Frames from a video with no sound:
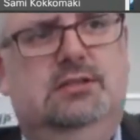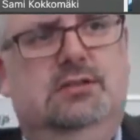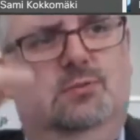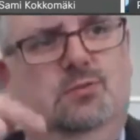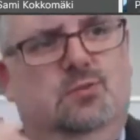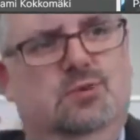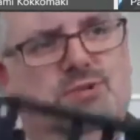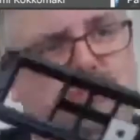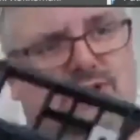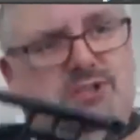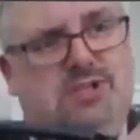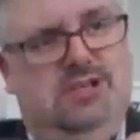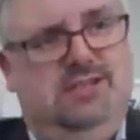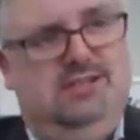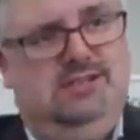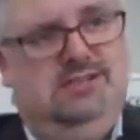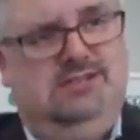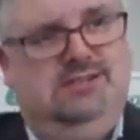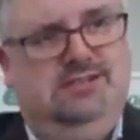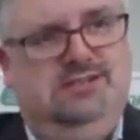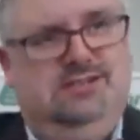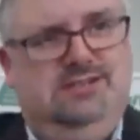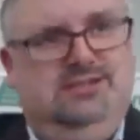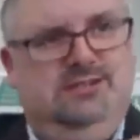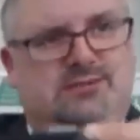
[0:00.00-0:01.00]
with the other
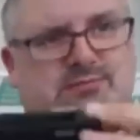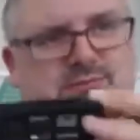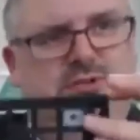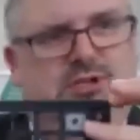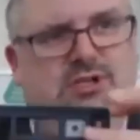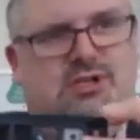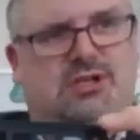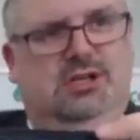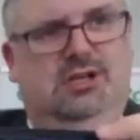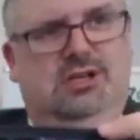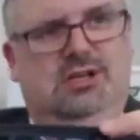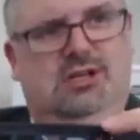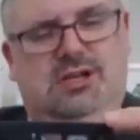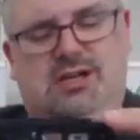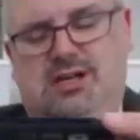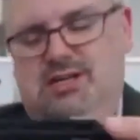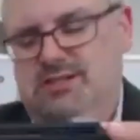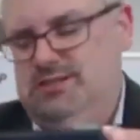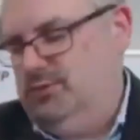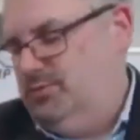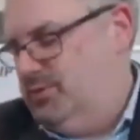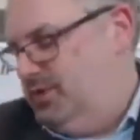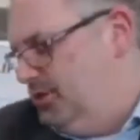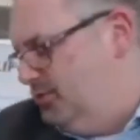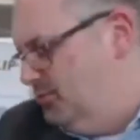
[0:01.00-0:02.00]
system,
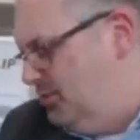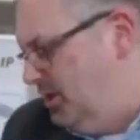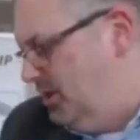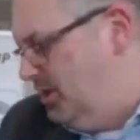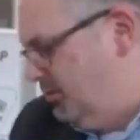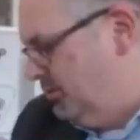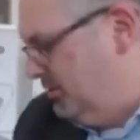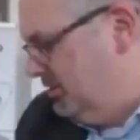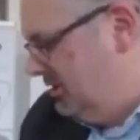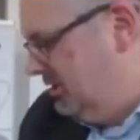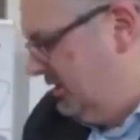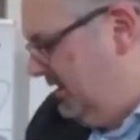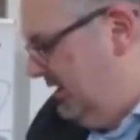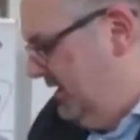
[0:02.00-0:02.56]
other way around.